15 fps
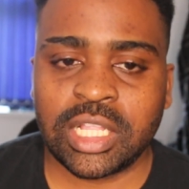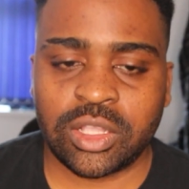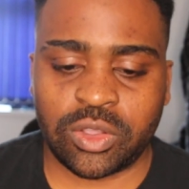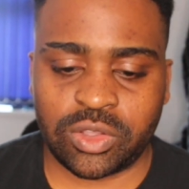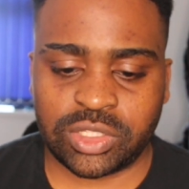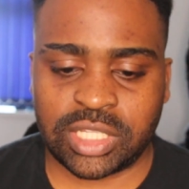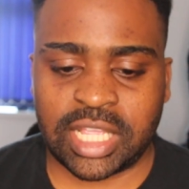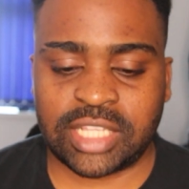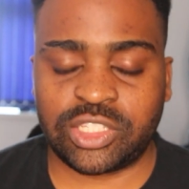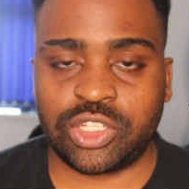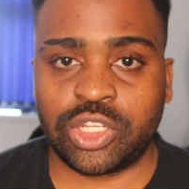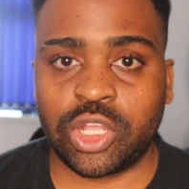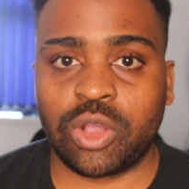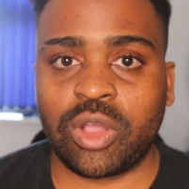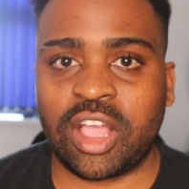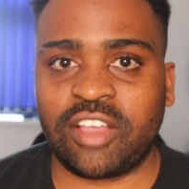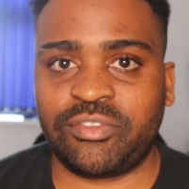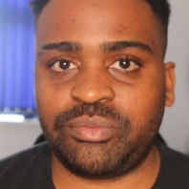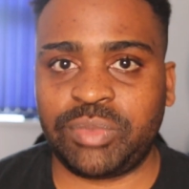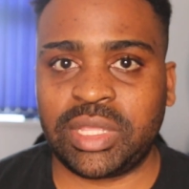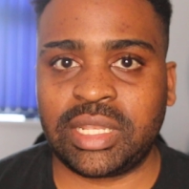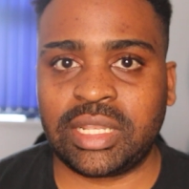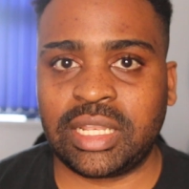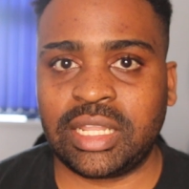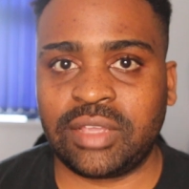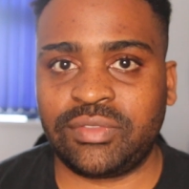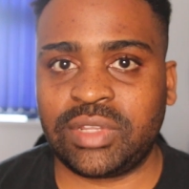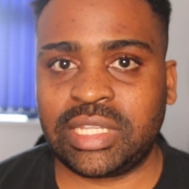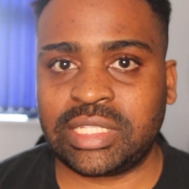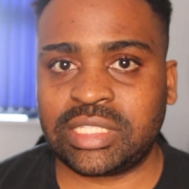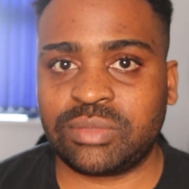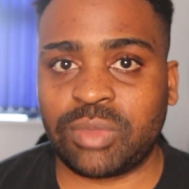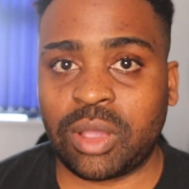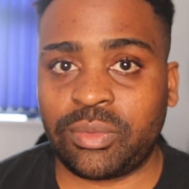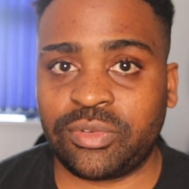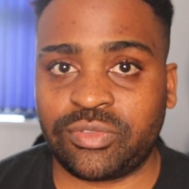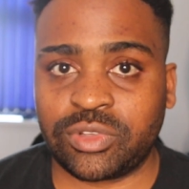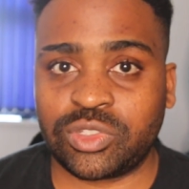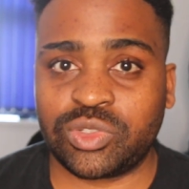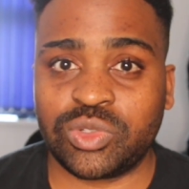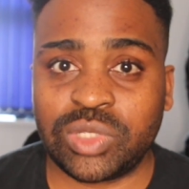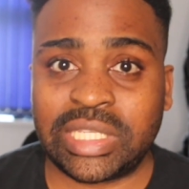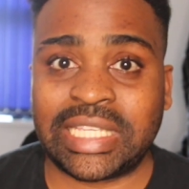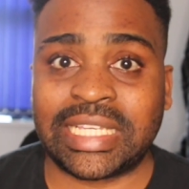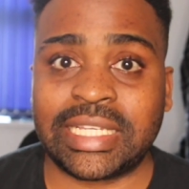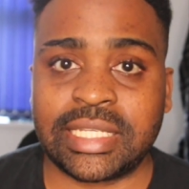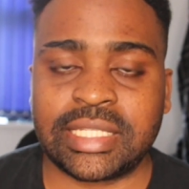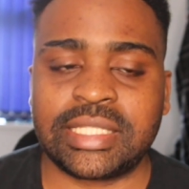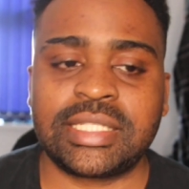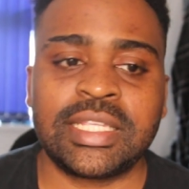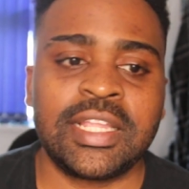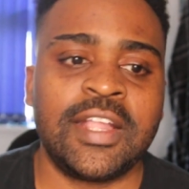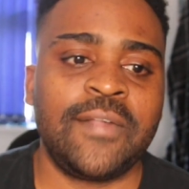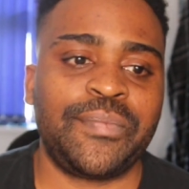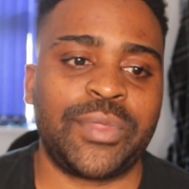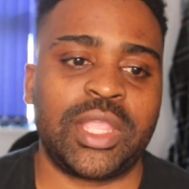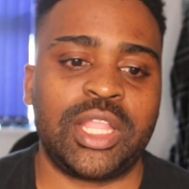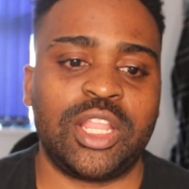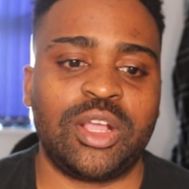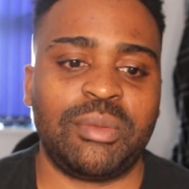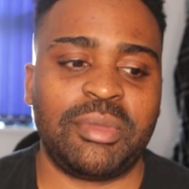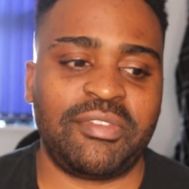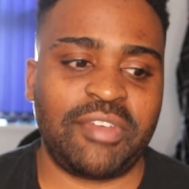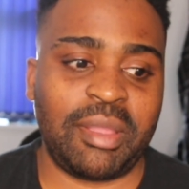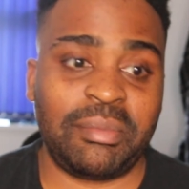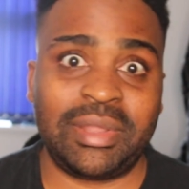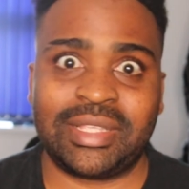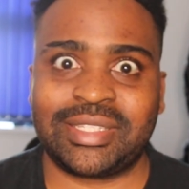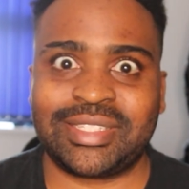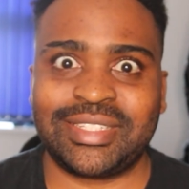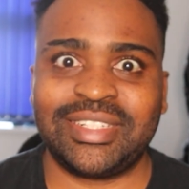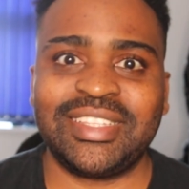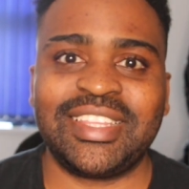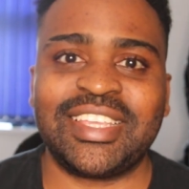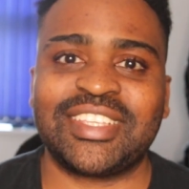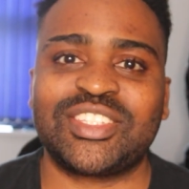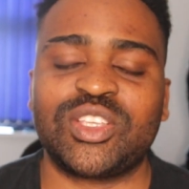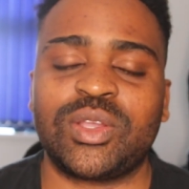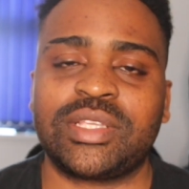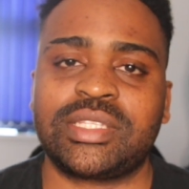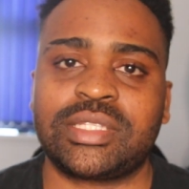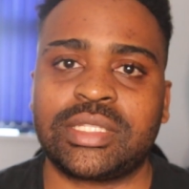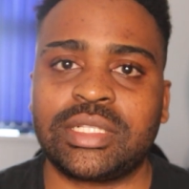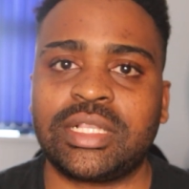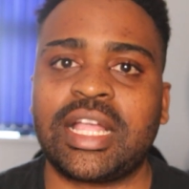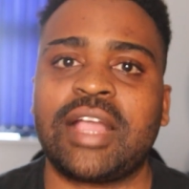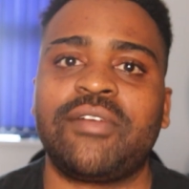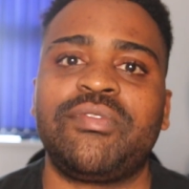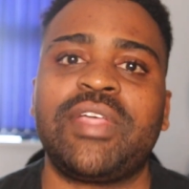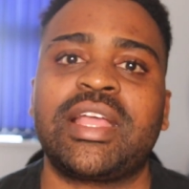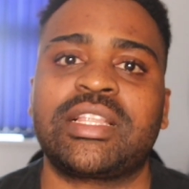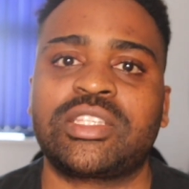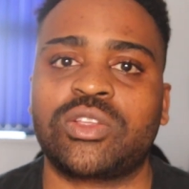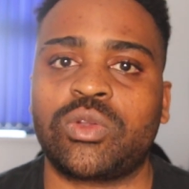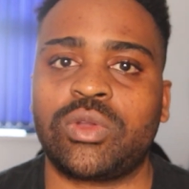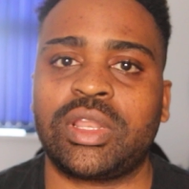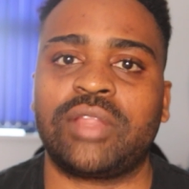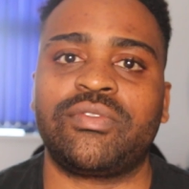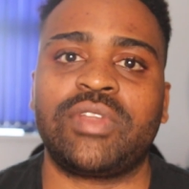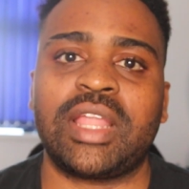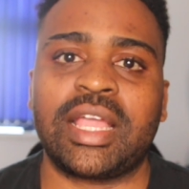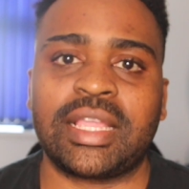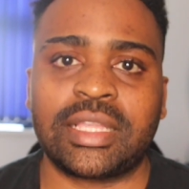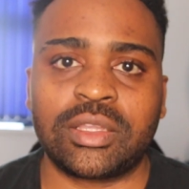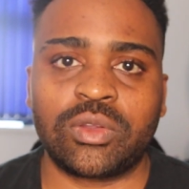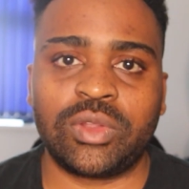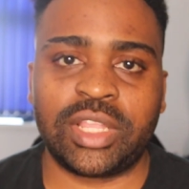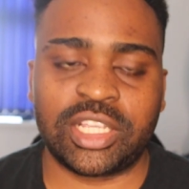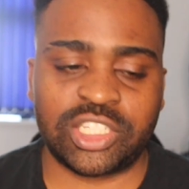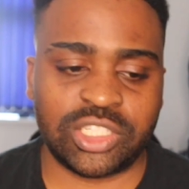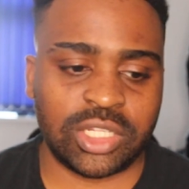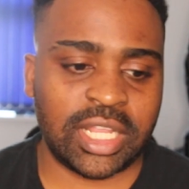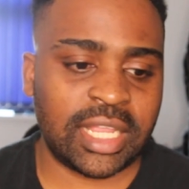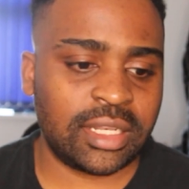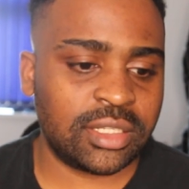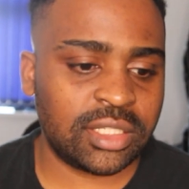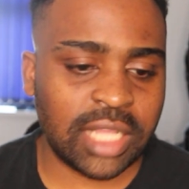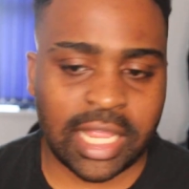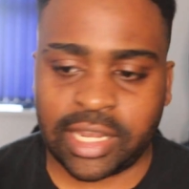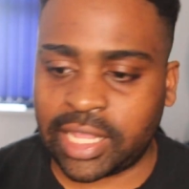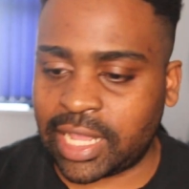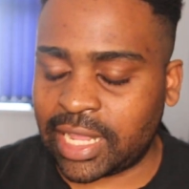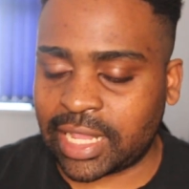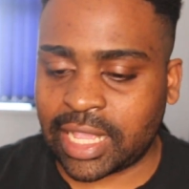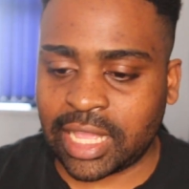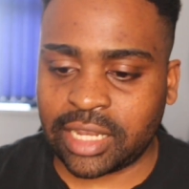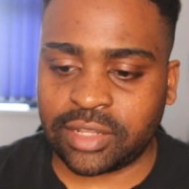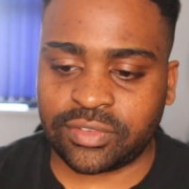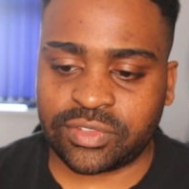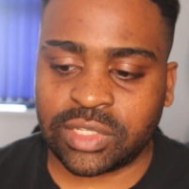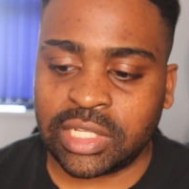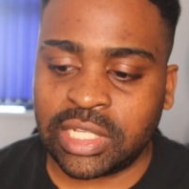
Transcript: Because as you know, I've been living in Zimbabwe for 2 years. You know, my family are still there, so I still have that kind of like connection, and I kind of